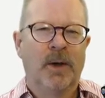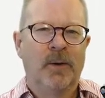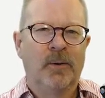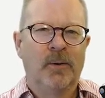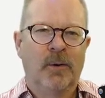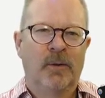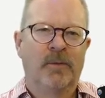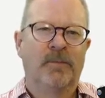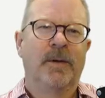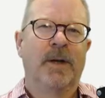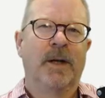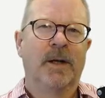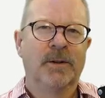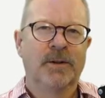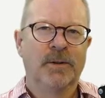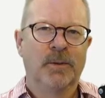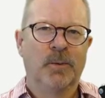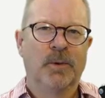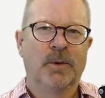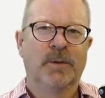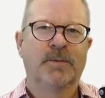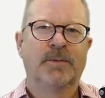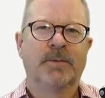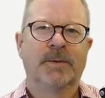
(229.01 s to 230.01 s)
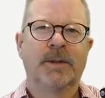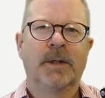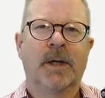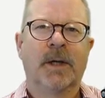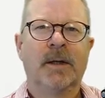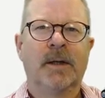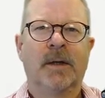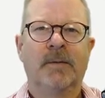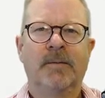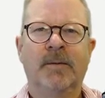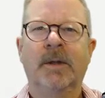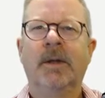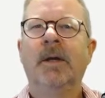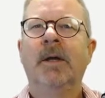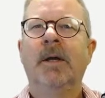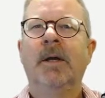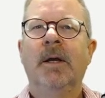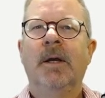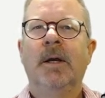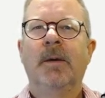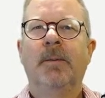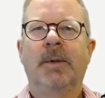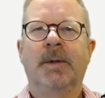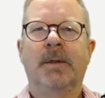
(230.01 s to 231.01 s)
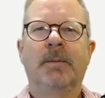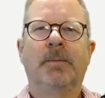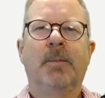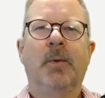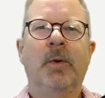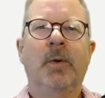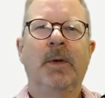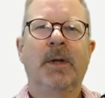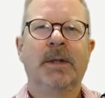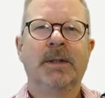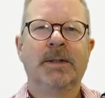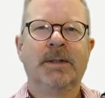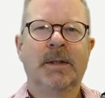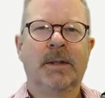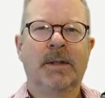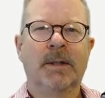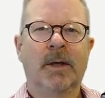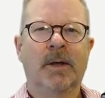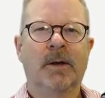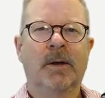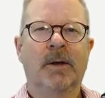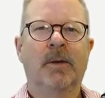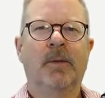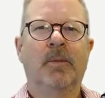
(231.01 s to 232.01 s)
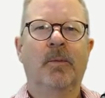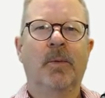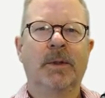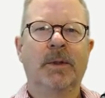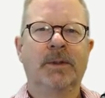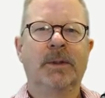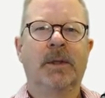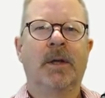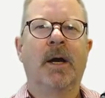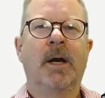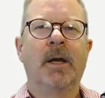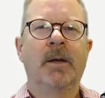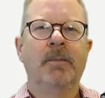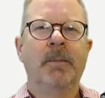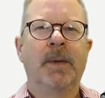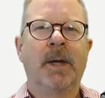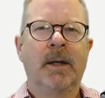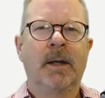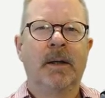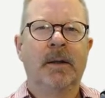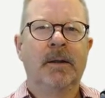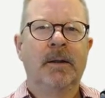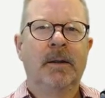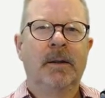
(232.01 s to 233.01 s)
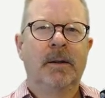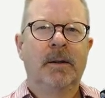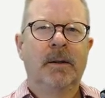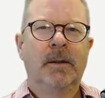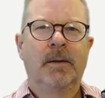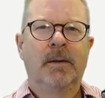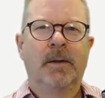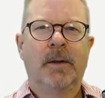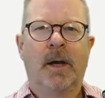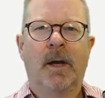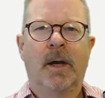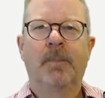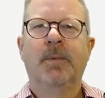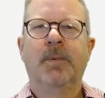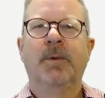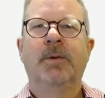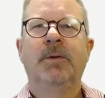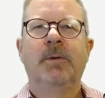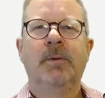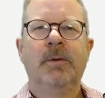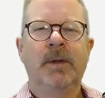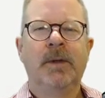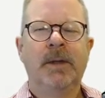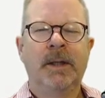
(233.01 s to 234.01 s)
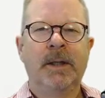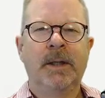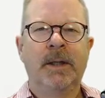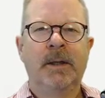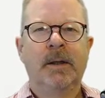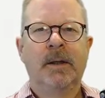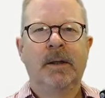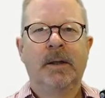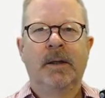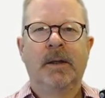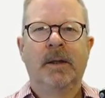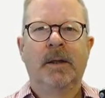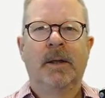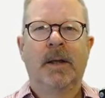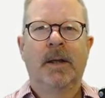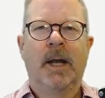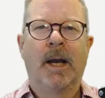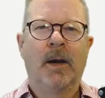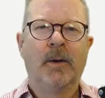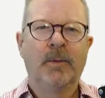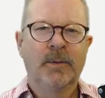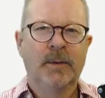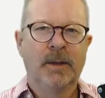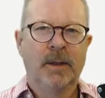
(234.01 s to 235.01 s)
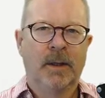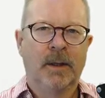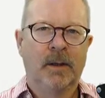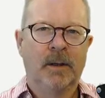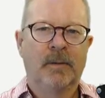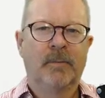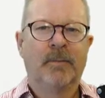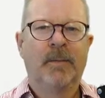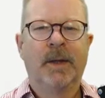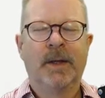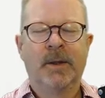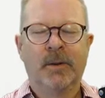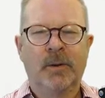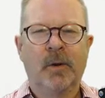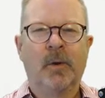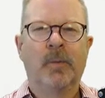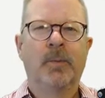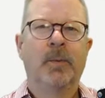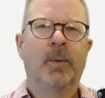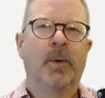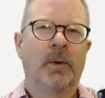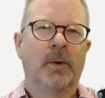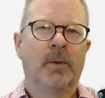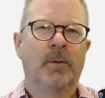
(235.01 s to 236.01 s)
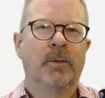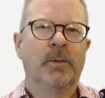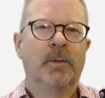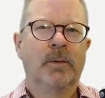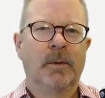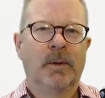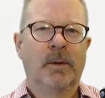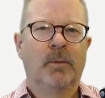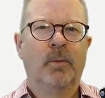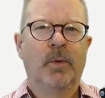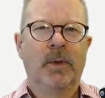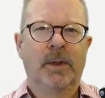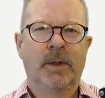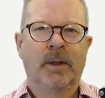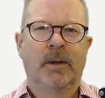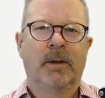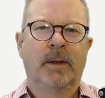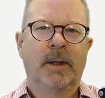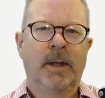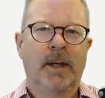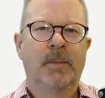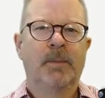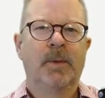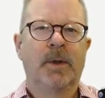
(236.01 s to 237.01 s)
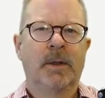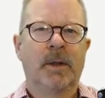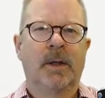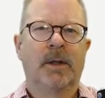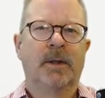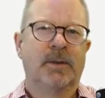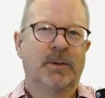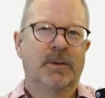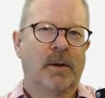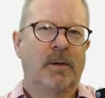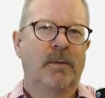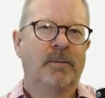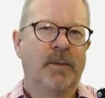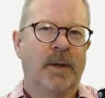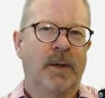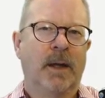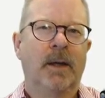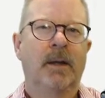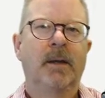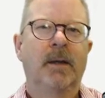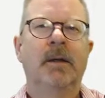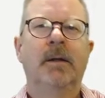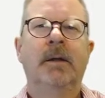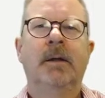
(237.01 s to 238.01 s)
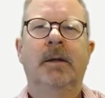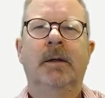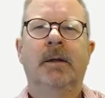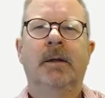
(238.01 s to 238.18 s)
I don't know if it actually works for skydiving, but the point is that there was an unmet opportunity out there, and GoPro with their camera kind of solved that.